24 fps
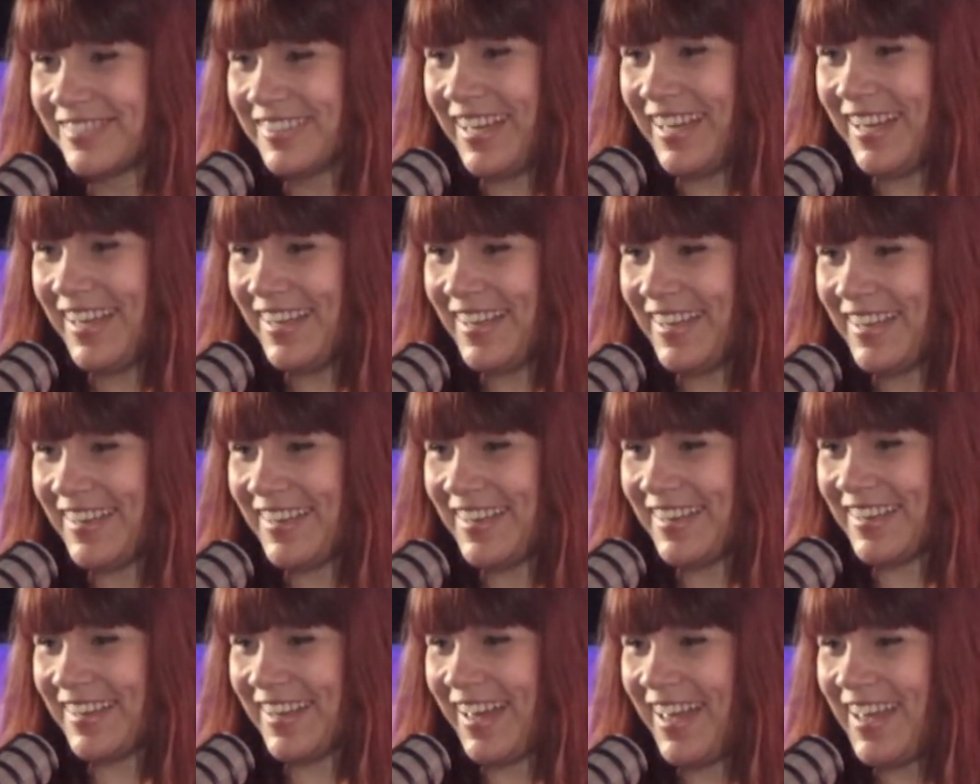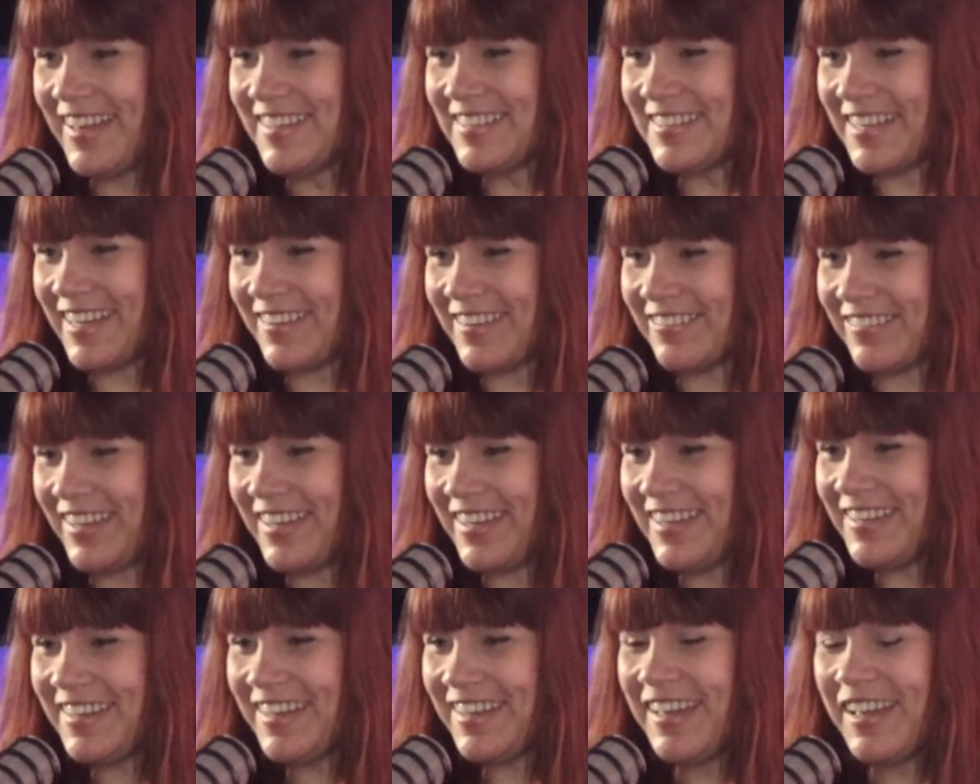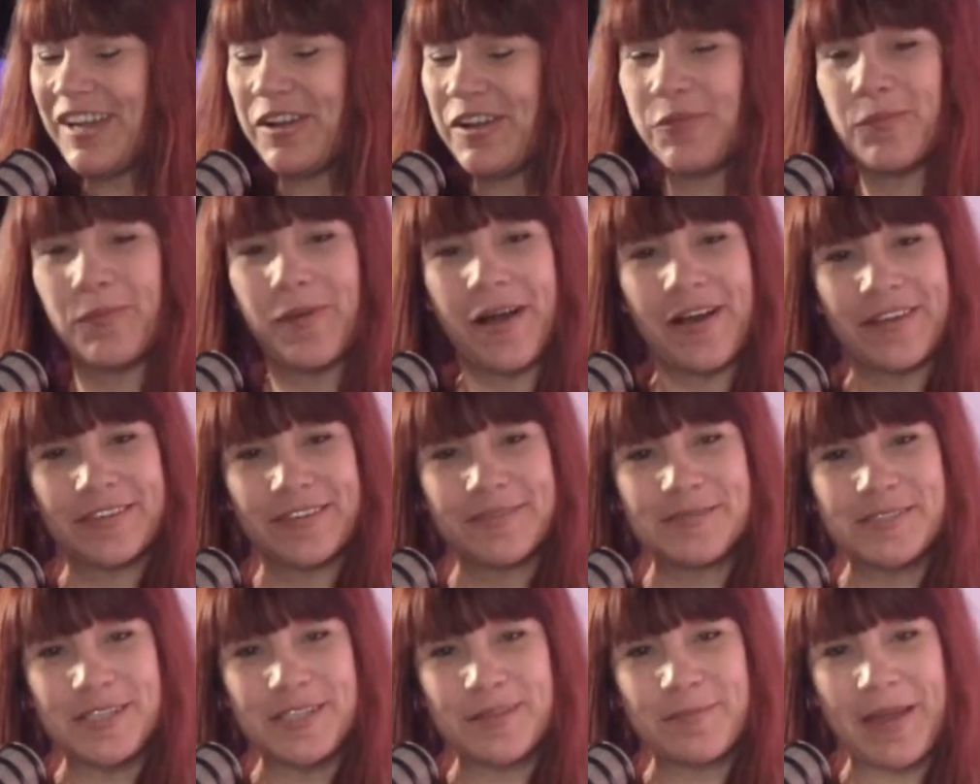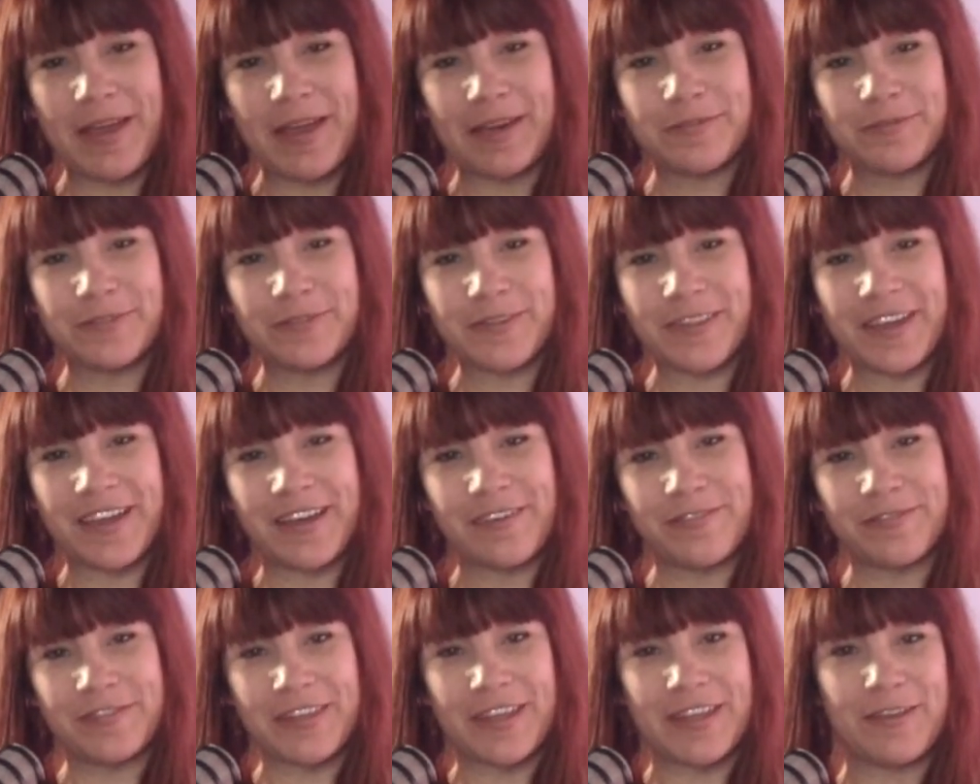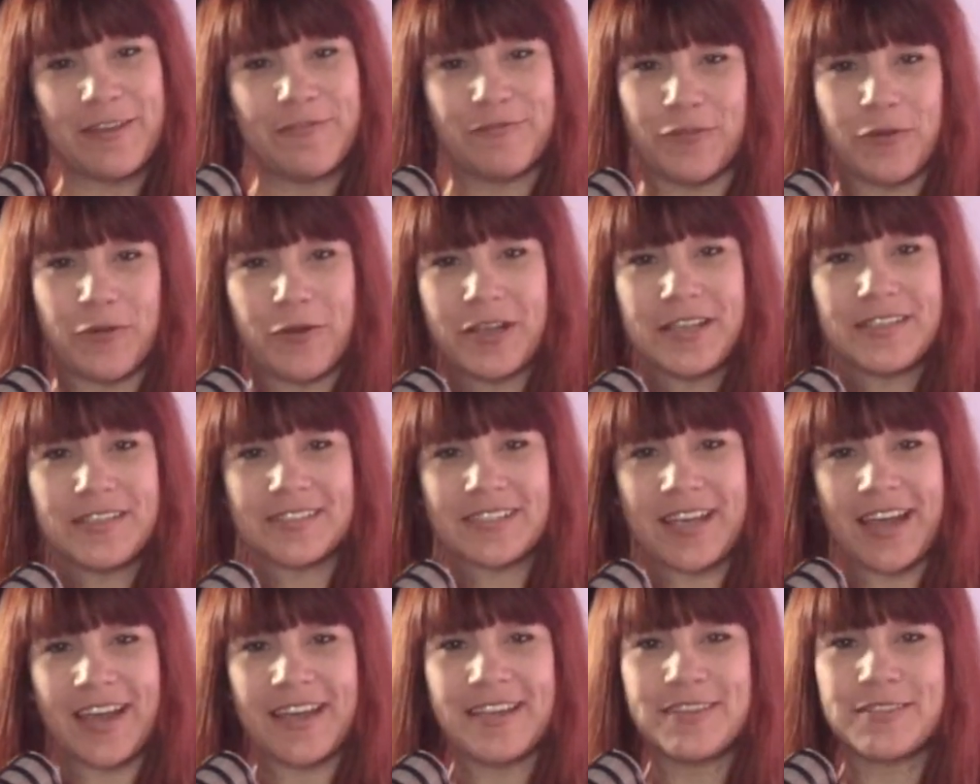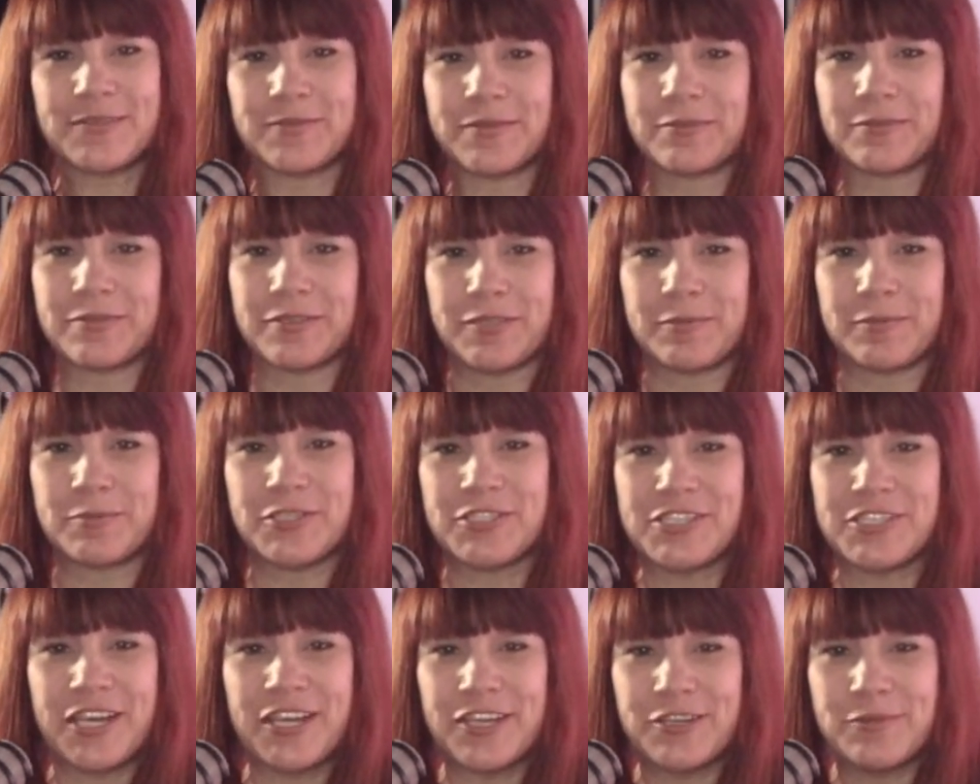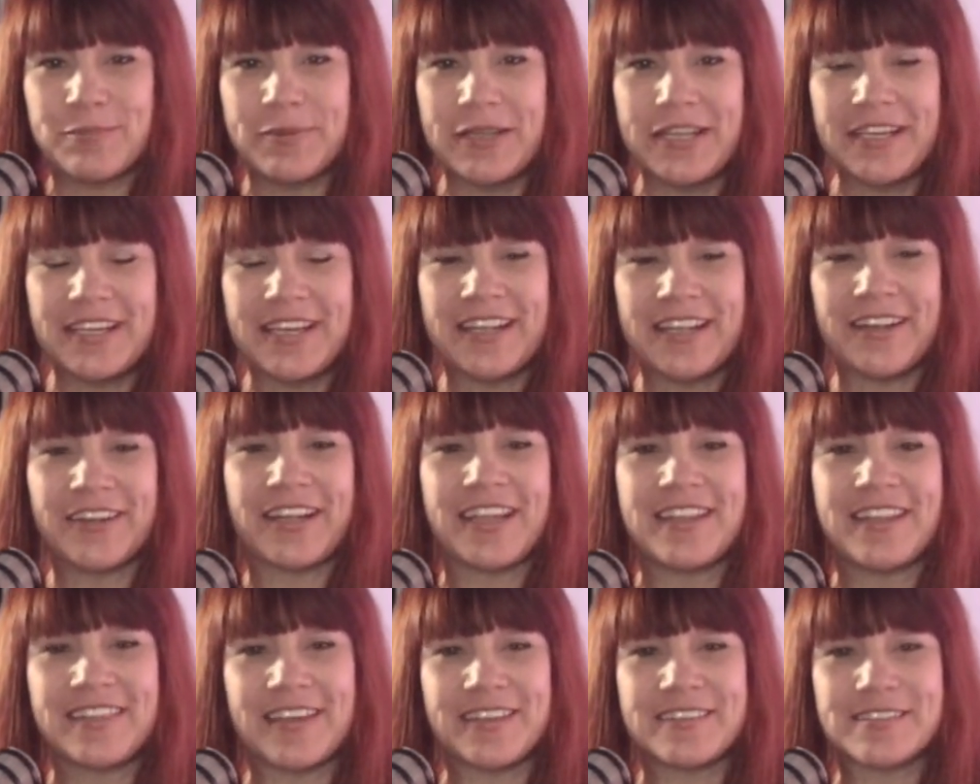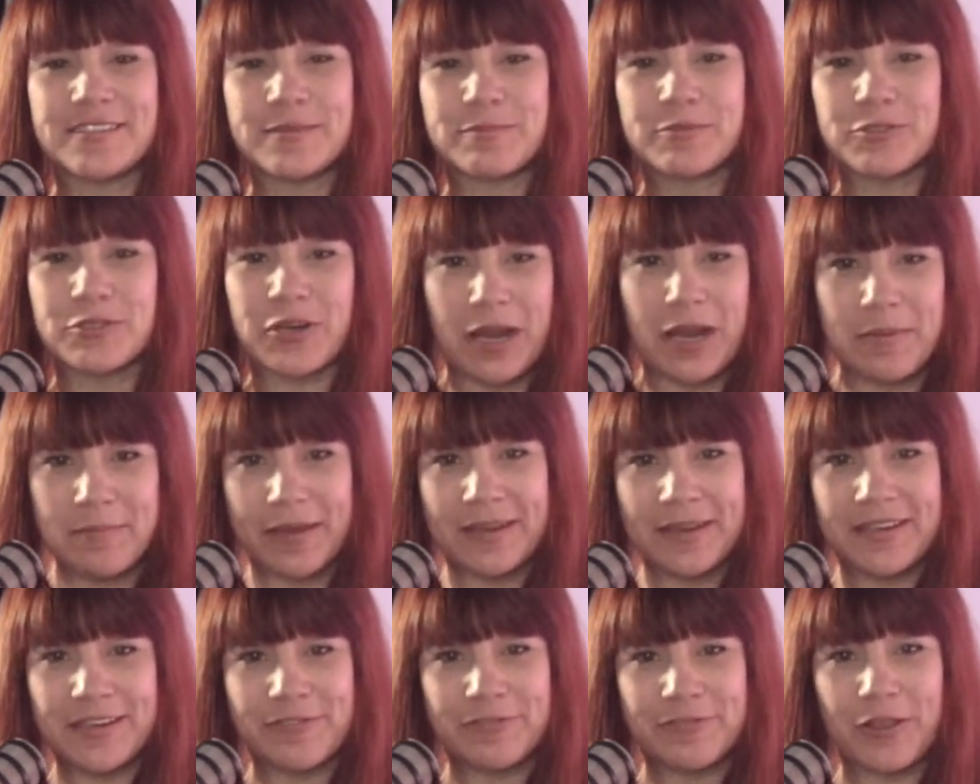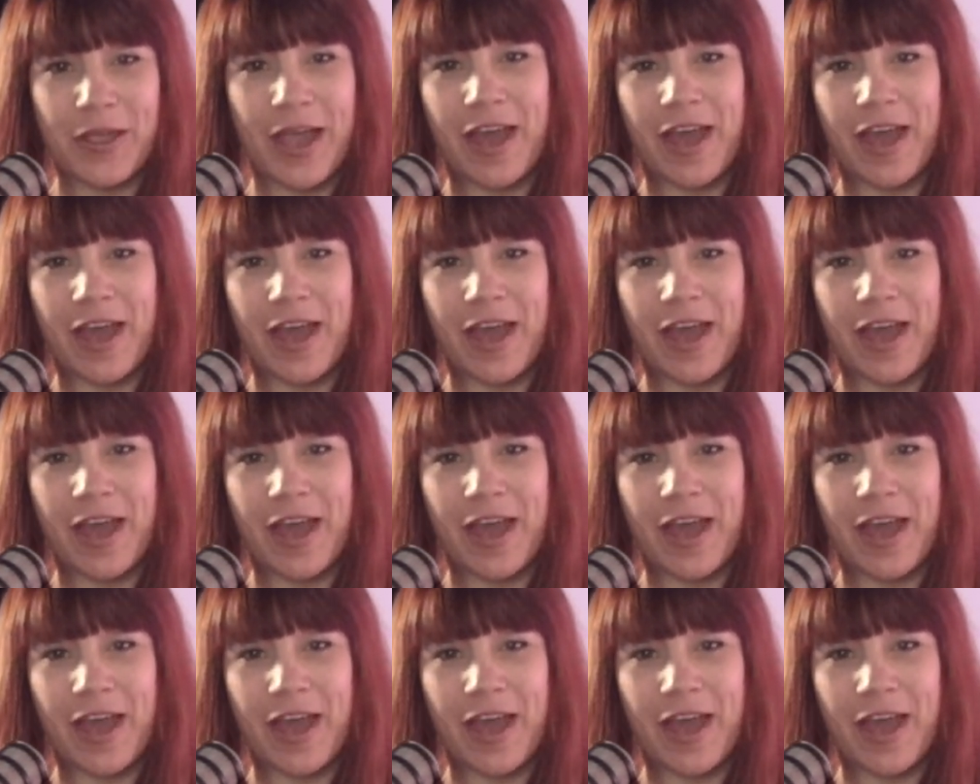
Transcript: Hi, yeah. Sunny. Hi, David. Welcome to the Battle for the Healthy Voice, guys. We really appreciate you being here. Hit that subscribe button if you